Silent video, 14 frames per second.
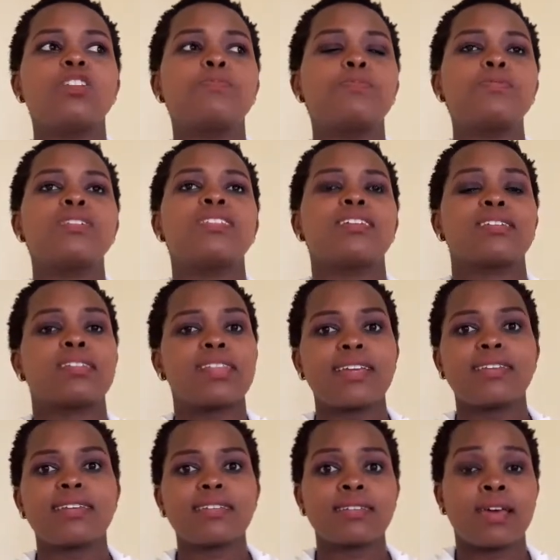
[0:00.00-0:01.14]
put the
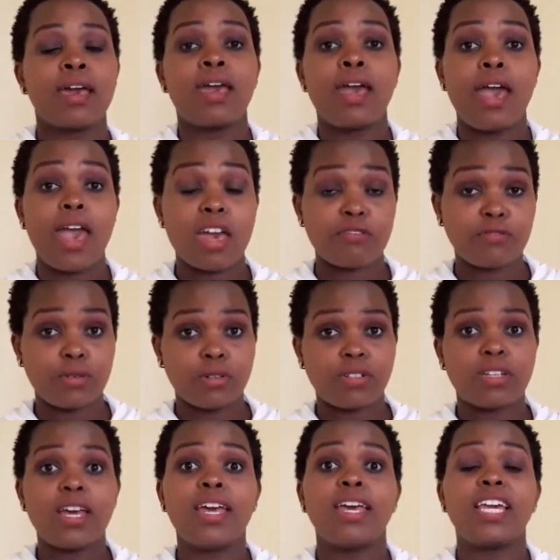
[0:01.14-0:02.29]
slightest effort
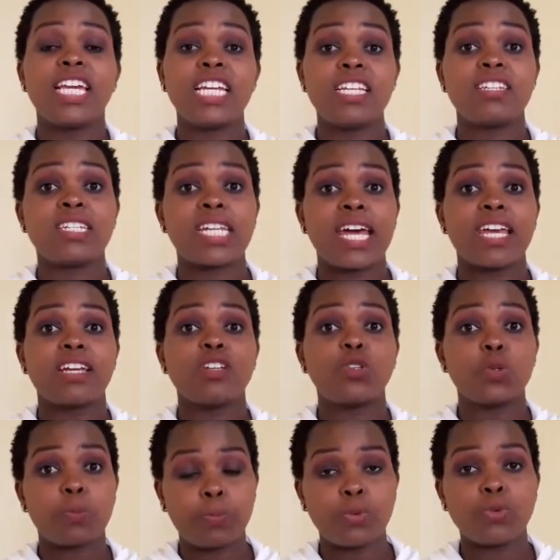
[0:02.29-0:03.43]
in trying to
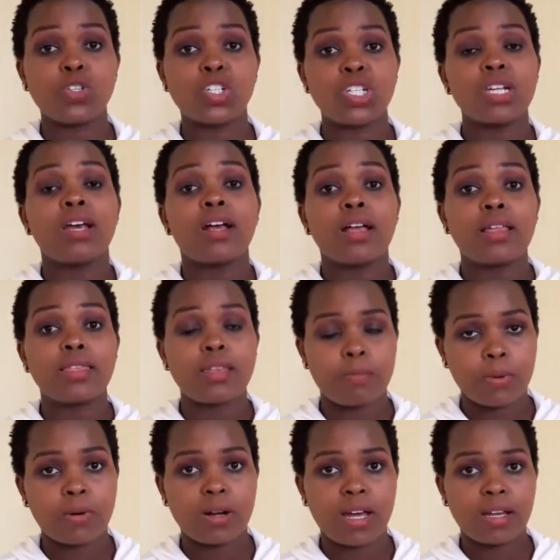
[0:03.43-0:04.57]
push the
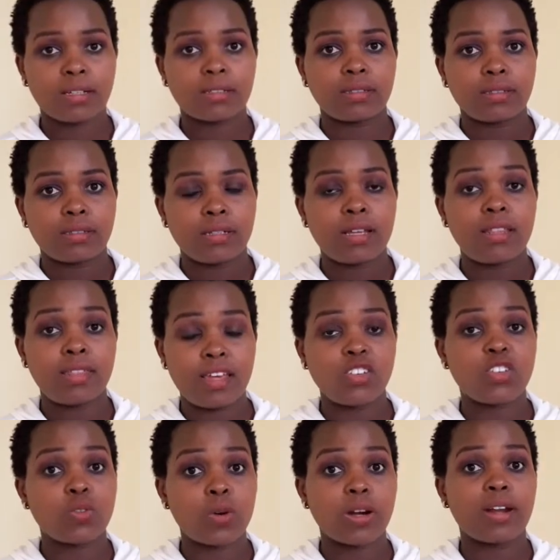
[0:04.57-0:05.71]
products, the
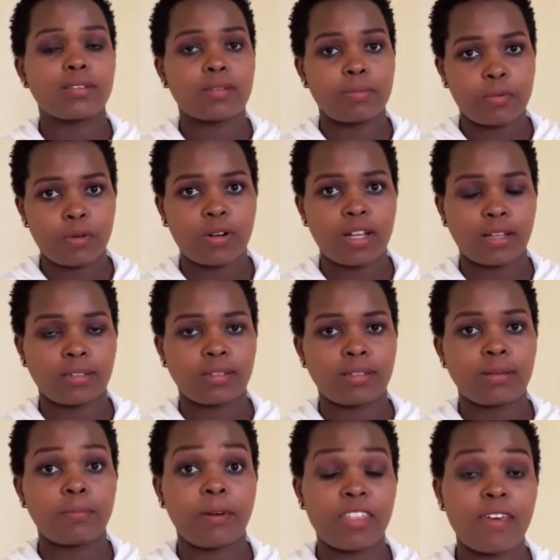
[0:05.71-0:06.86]
insurance products.
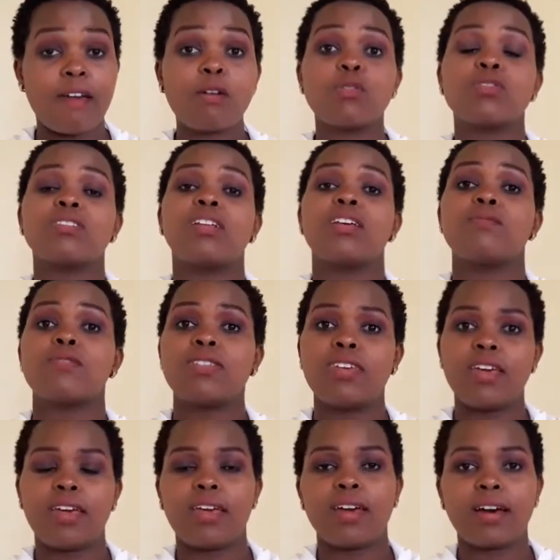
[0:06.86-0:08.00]
By the way, I was selling with
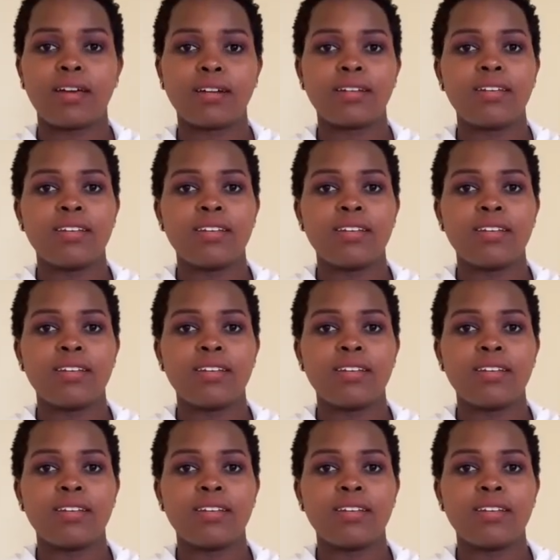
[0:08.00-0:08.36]
AAR.